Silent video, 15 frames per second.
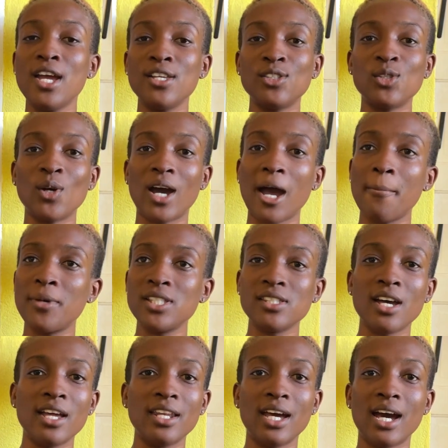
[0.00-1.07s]
So
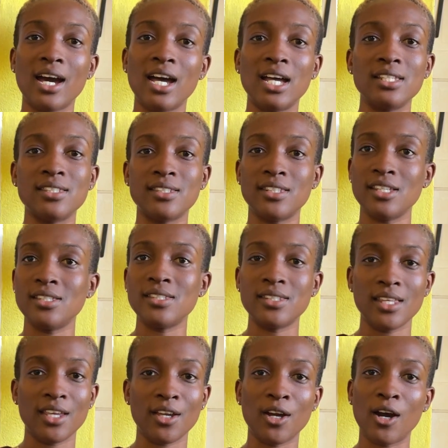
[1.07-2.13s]
Amazon has this
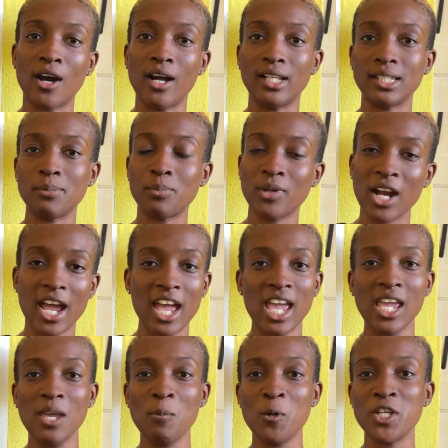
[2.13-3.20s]
thing called
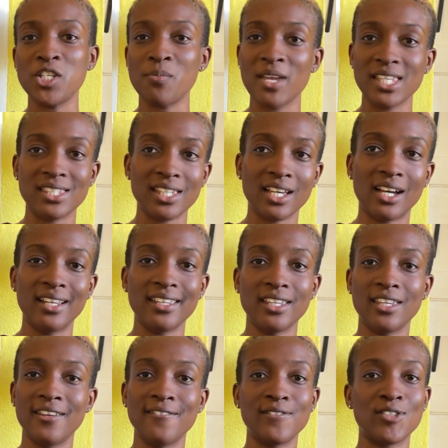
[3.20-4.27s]
Prime, which basically
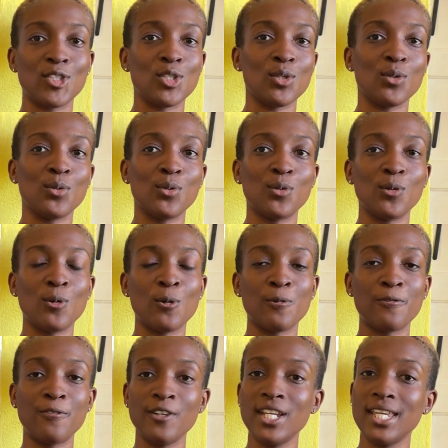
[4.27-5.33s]
gives you
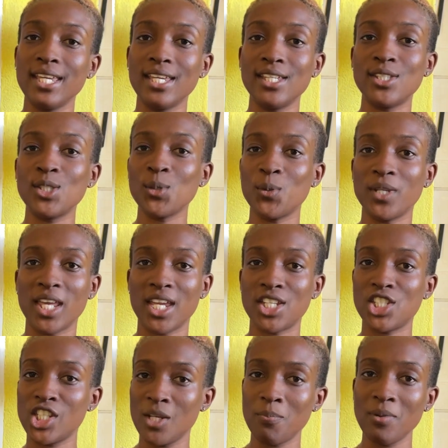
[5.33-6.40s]
free 2-day
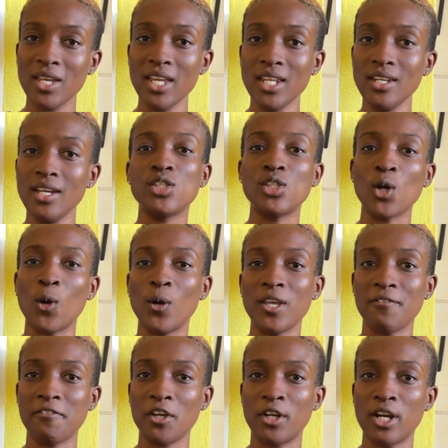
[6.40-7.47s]
shipping. So
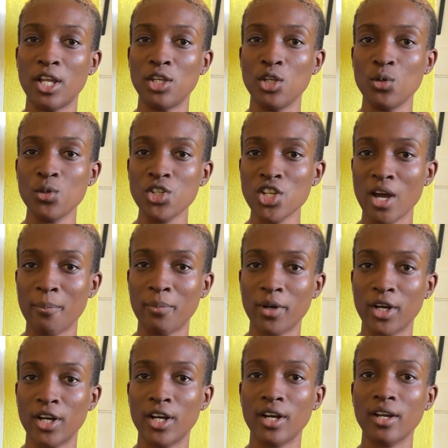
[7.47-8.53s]
if you're a new
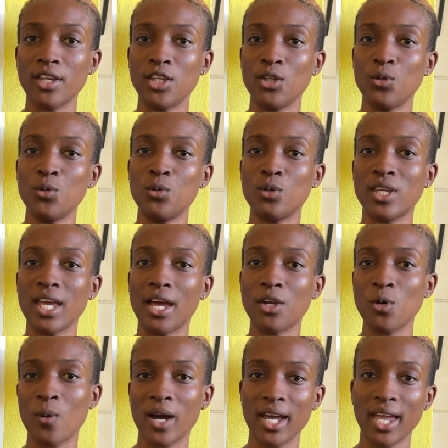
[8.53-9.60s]
shopper, you can
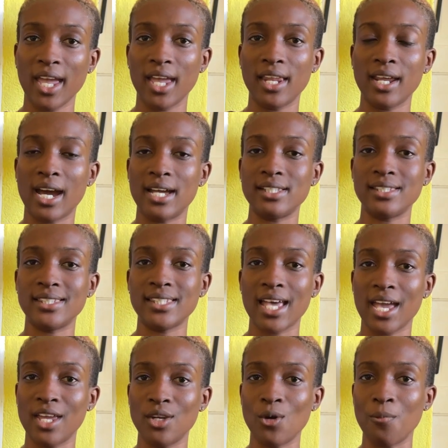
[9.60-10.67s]
go ahead and
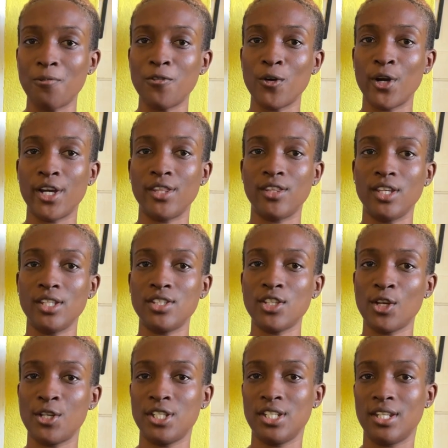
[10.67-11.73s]
sign up for the
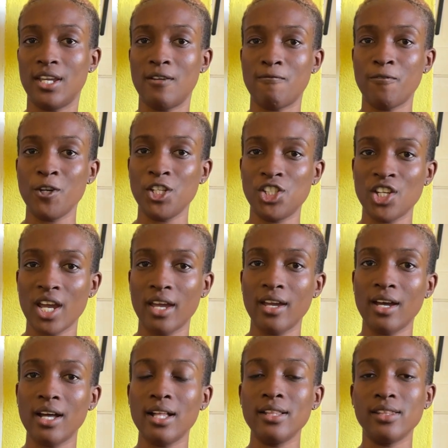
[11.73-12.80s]
30-day free
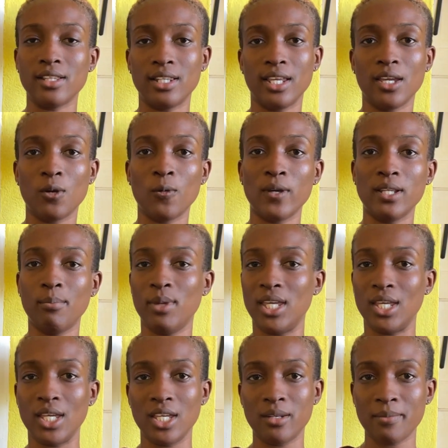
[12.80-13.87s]
trial. The link will be
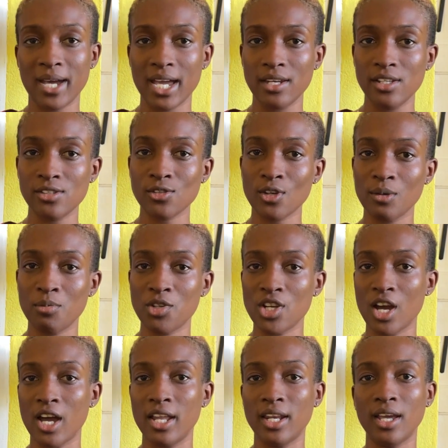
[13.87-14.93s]
in my
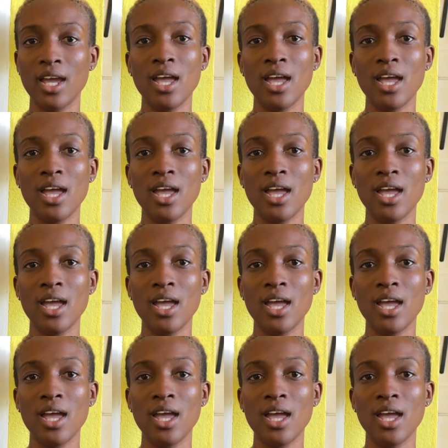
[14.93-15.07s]
description.